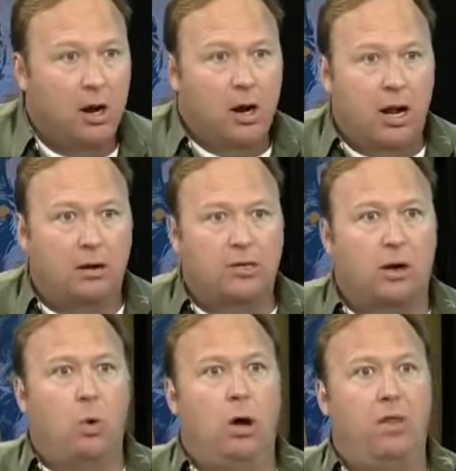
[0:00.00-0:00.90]
And I was
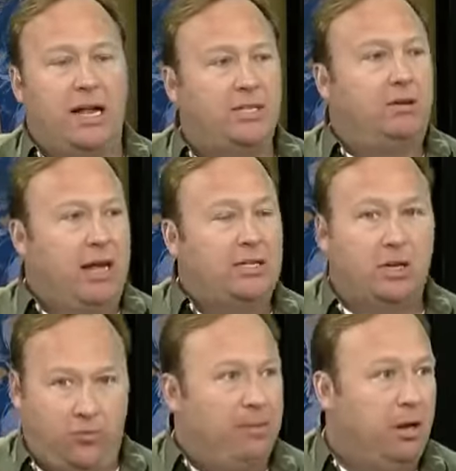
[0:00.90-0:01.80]
like, whoa, that's
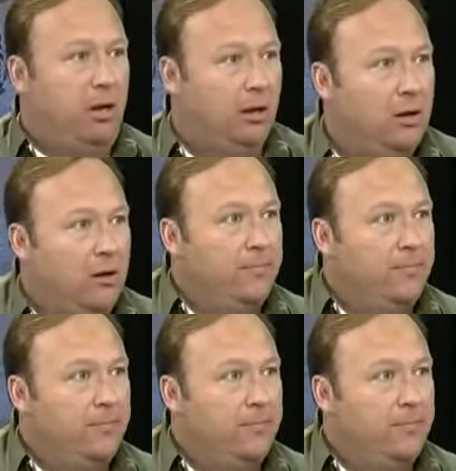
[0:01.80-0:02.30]
a criminal.